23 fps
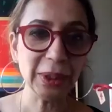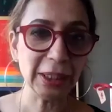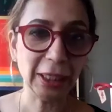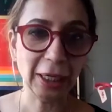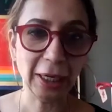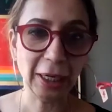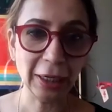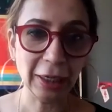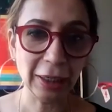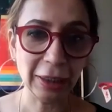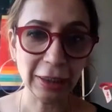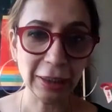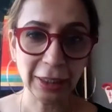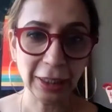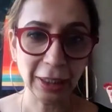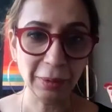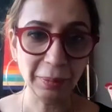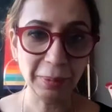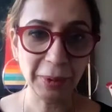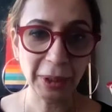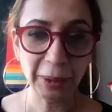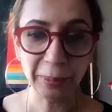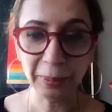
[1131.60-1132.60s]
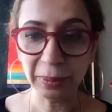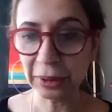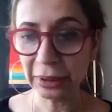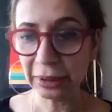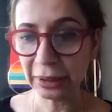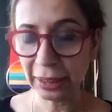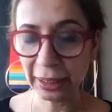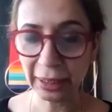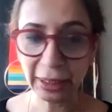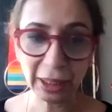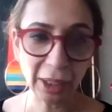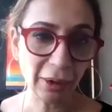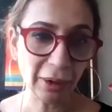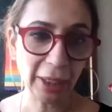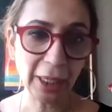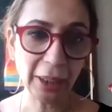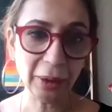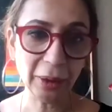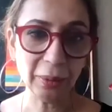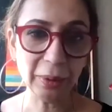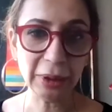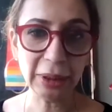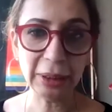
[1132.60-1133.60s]
how we tell tell people: take out
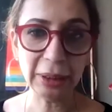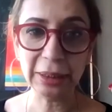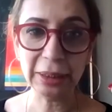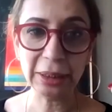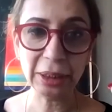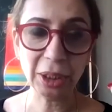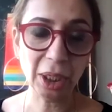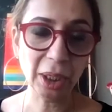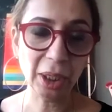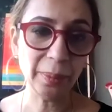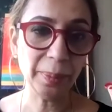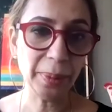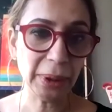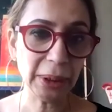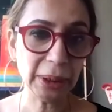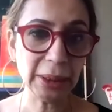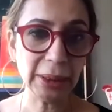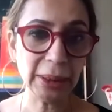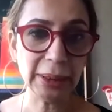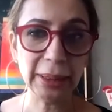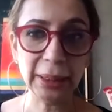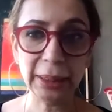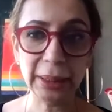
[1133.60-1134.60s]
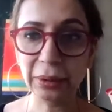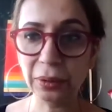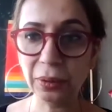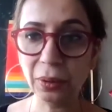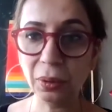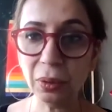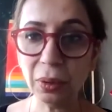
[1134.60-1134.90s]
equity, start purchasing.